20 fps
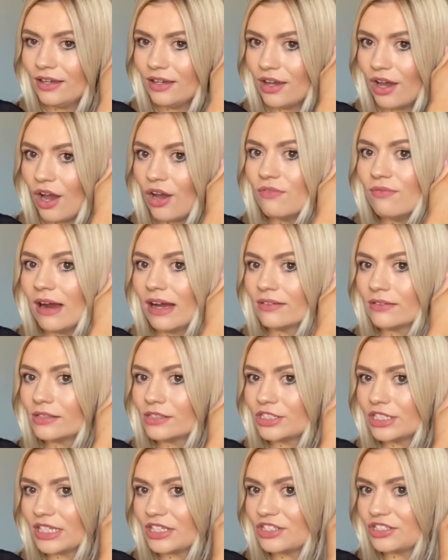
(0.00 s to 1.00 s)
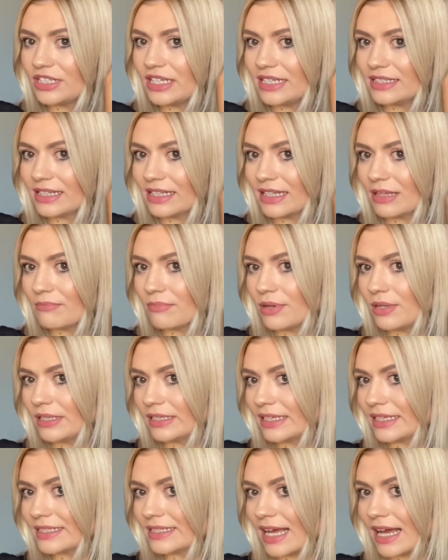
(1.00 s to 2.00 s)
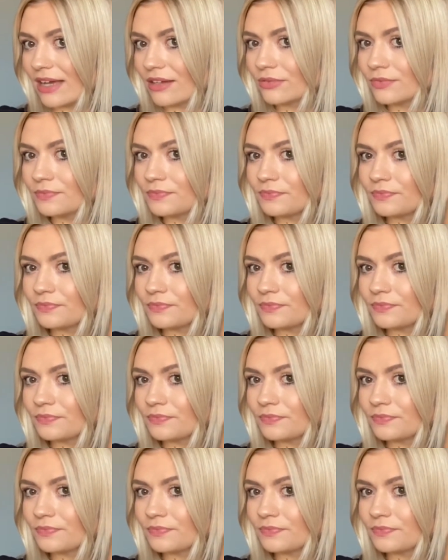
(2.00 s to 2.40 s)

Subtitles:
around the GHDs and then pulling it down.